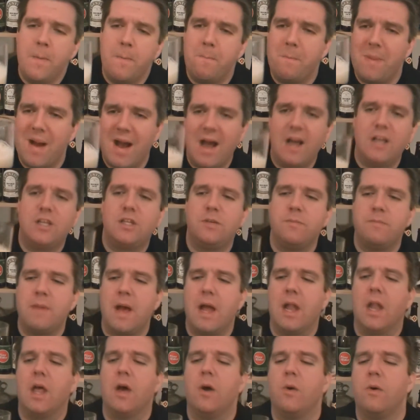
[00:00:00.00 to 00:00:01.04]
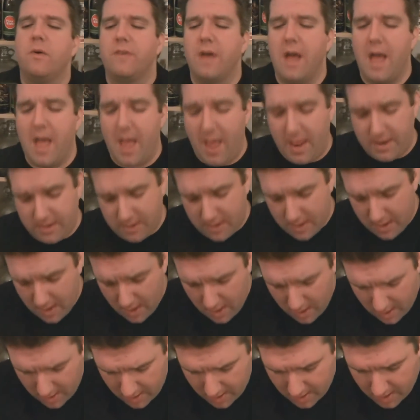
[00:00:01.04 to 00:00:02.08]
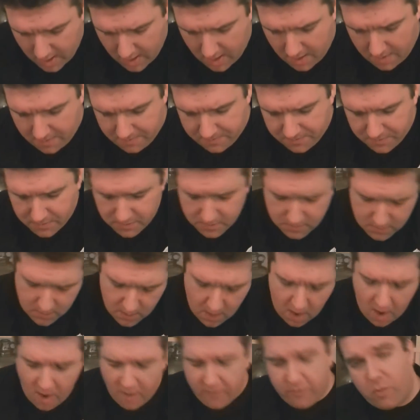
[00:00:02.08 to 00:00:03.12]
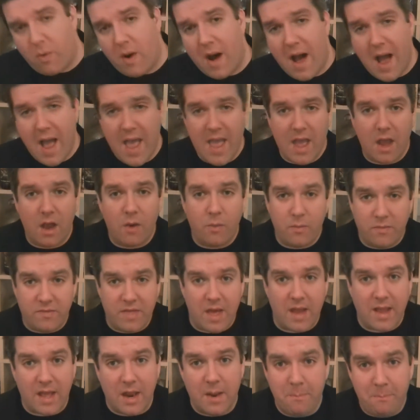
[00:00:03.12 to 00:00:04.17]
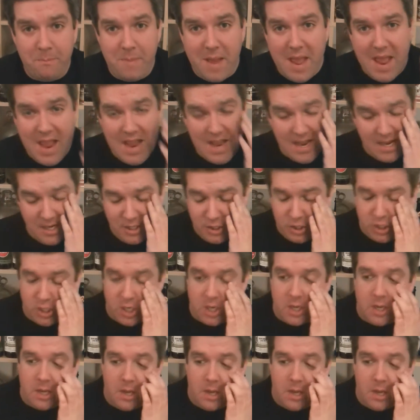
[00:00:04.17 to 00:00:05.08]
marshmallow of a head. Off-white with that kind of beige